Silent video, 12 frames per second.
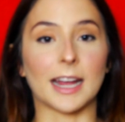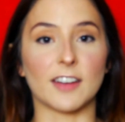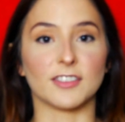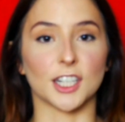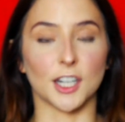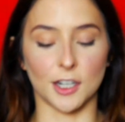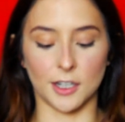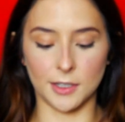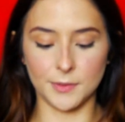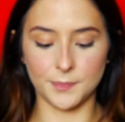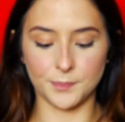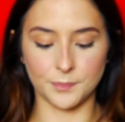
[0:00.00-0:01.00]

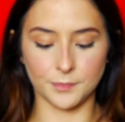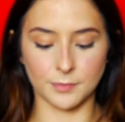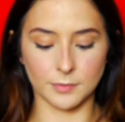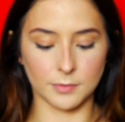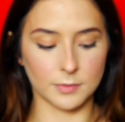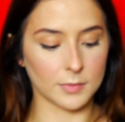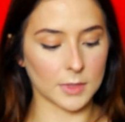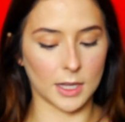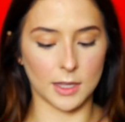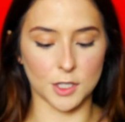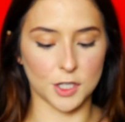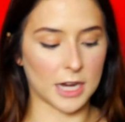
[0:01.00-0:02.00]
CoverGirl
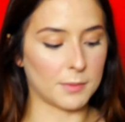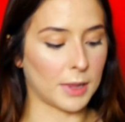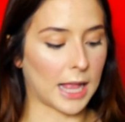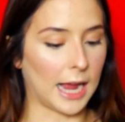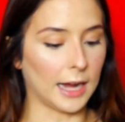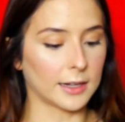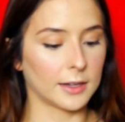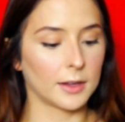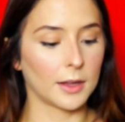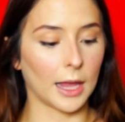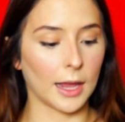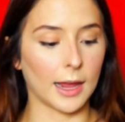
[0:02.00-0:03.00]
in the shade black.
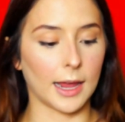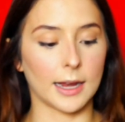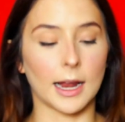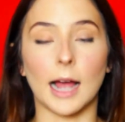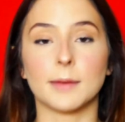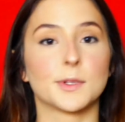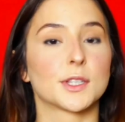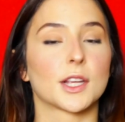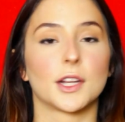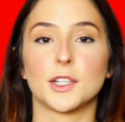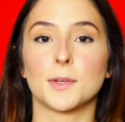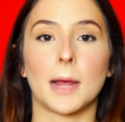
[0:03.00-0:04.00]
And I'm just
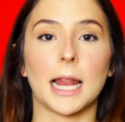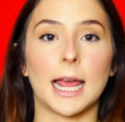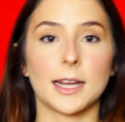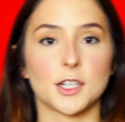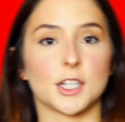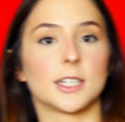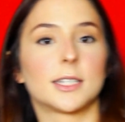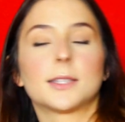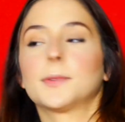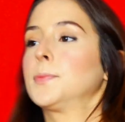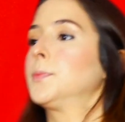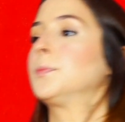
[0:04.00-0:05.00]
going to do my lashes.